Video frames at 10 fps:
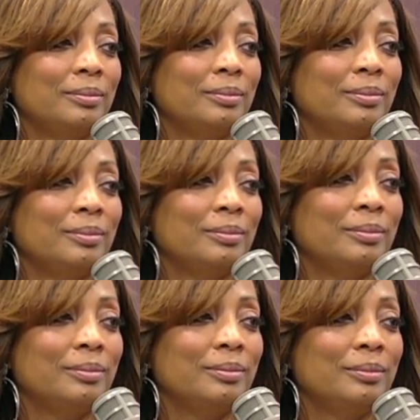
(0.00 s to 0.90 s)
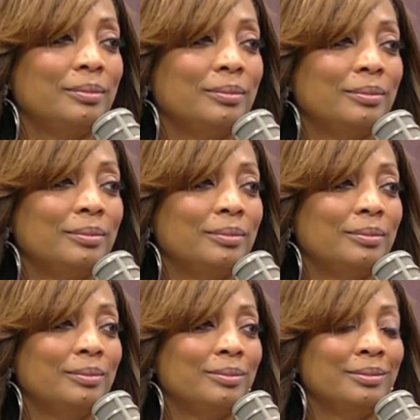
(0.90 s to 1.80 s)

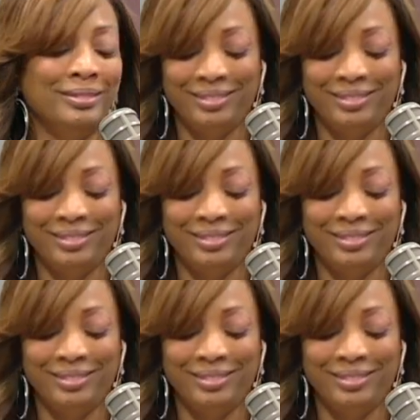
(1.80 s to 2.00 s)
(not speaking)